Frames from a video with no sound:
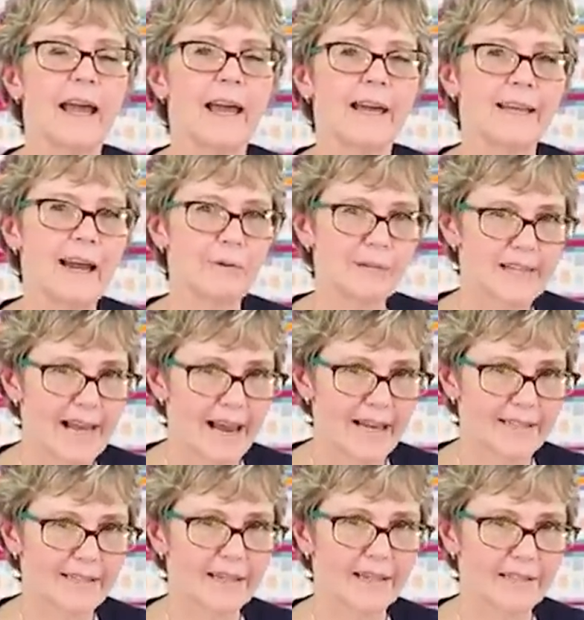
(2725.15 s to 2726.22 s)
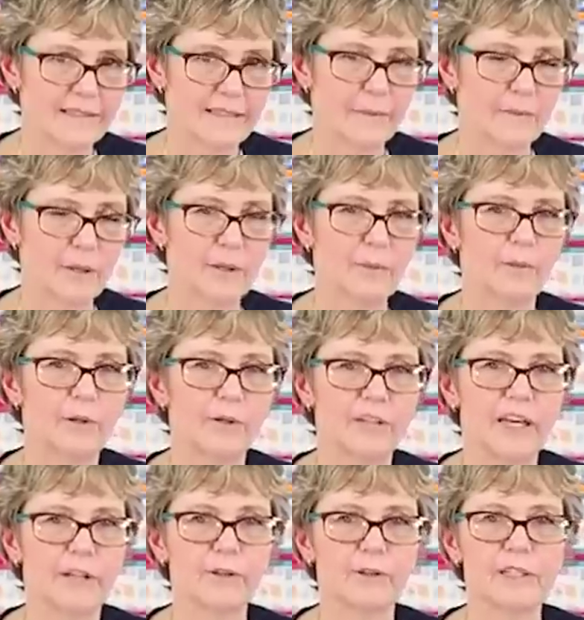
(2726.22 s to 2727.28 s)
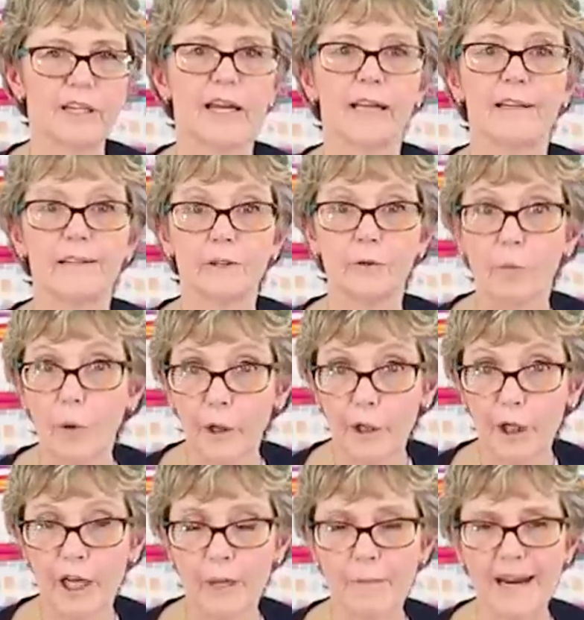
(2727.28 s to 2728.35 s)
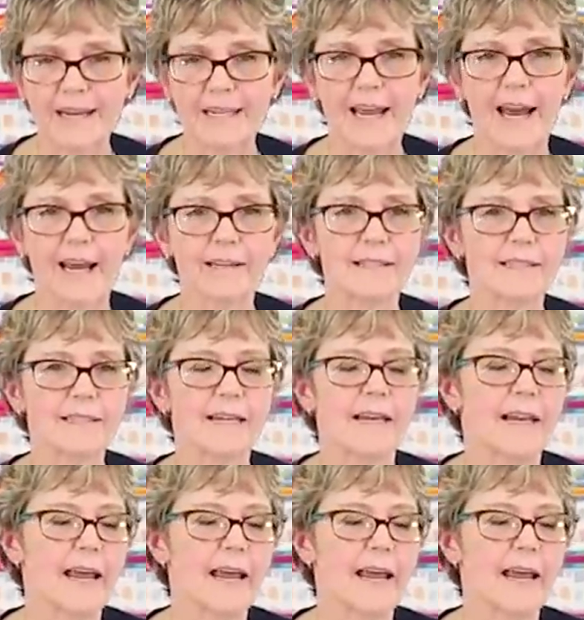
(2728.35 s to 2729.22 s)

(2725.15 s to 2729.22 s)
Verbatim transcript: And I was asking some of the people the other day, what are you going to make next?